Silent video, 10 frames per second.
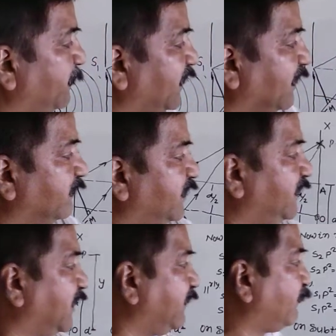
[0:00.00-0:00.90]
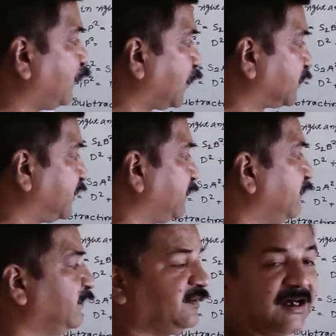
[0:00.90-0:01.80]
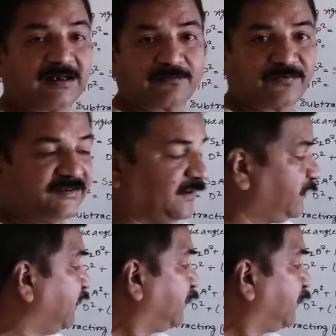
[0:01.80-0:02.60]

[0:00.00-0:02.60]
be considered for the dark fringes.